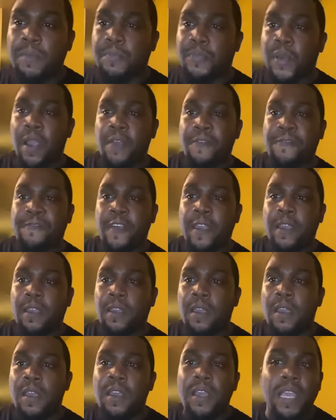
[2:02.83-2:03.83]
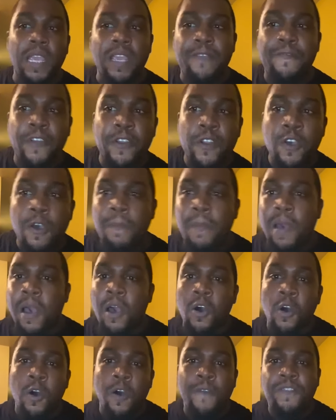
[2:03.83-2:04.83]
Perfect. Even on my
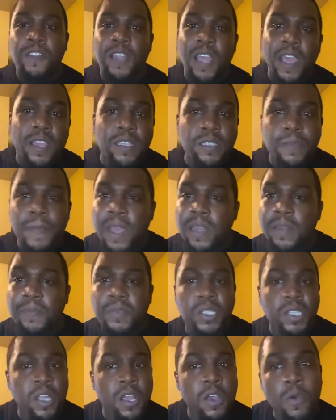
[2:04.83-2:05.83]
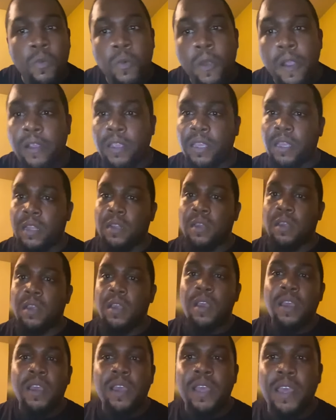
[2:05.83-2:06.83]
off days, man, I'm still working.
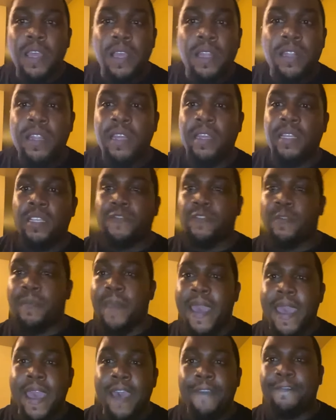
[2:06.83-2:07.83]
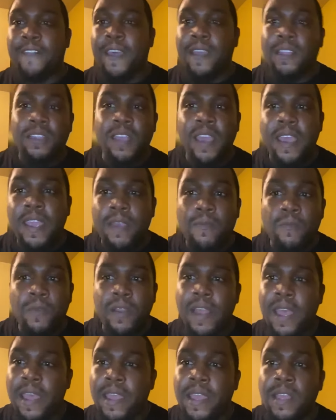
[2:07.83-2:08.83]
Hitting niggas from half like Dame
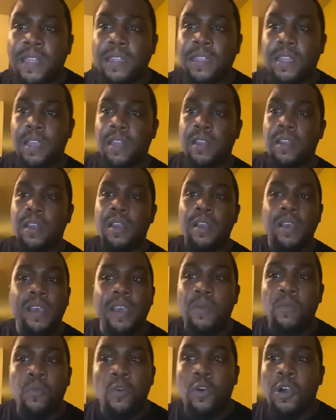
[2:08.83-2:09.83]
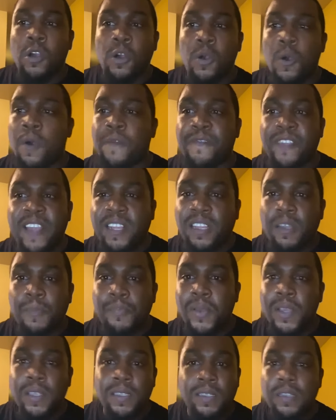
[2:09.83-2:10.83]
when I end it, and walk off like the
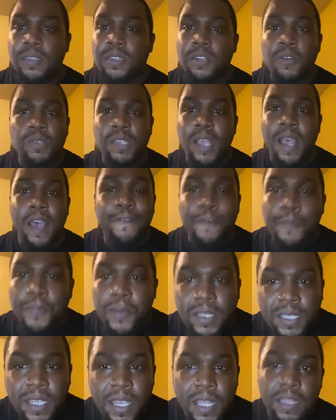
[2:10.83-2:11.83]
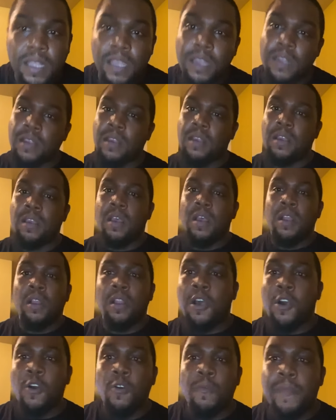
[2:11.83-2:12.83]
Pistons, no time for pretending.
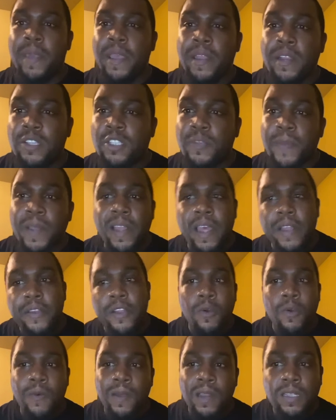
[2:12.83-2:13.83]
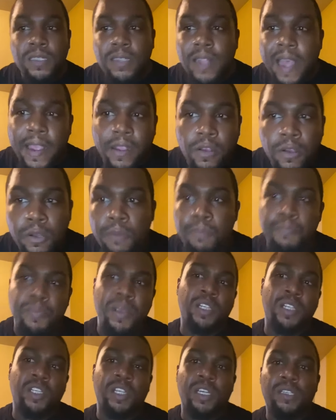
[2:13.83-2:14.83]
Load management, I know what it's like on them
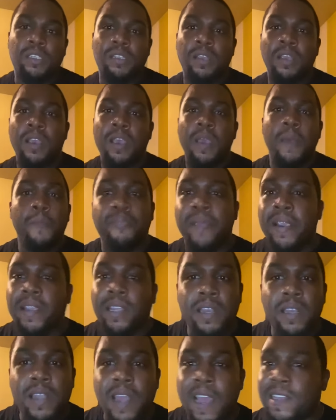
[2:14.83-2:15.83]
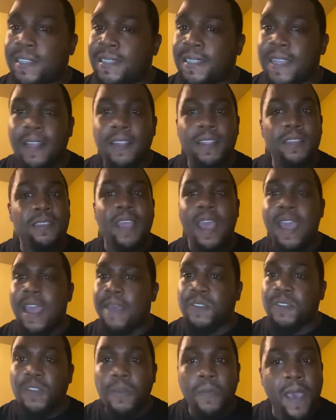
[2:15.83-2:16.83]
benches. Breaking nights, selling
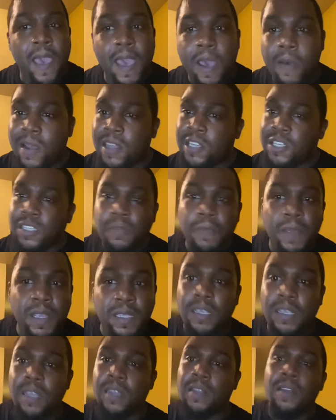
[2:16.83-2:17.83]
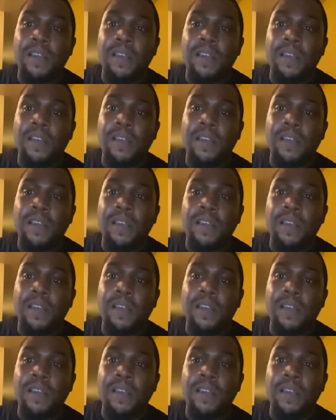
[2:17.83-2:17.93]
dimes, somehow I just miss it.